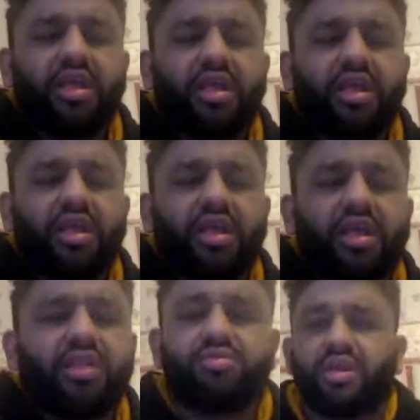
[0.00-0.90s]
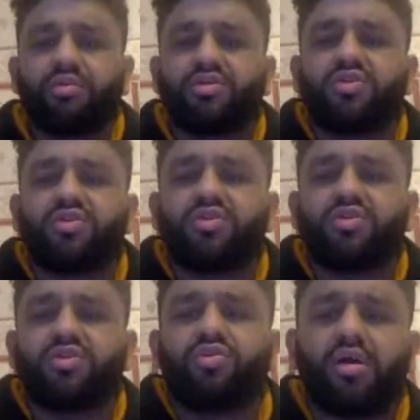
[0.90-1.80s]
in terms of being able to
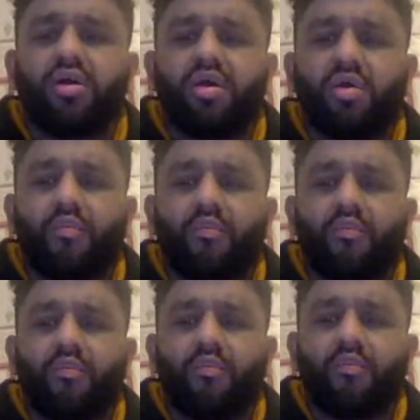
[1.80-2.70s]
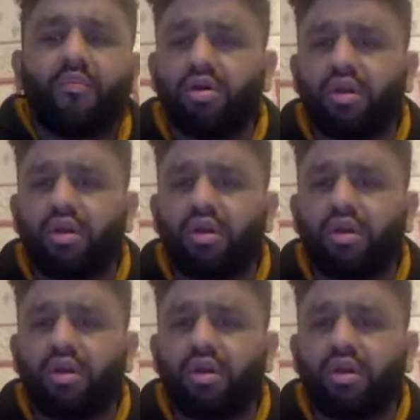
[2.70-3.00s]
do that. But